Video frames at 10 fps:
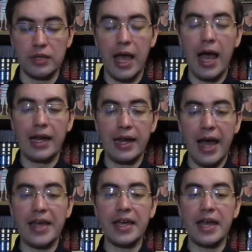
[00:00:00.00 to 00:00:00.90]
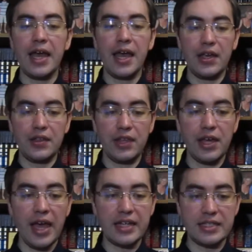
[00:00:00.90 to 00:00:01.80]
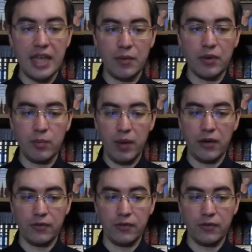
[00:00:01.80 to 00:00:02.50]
like in the example above.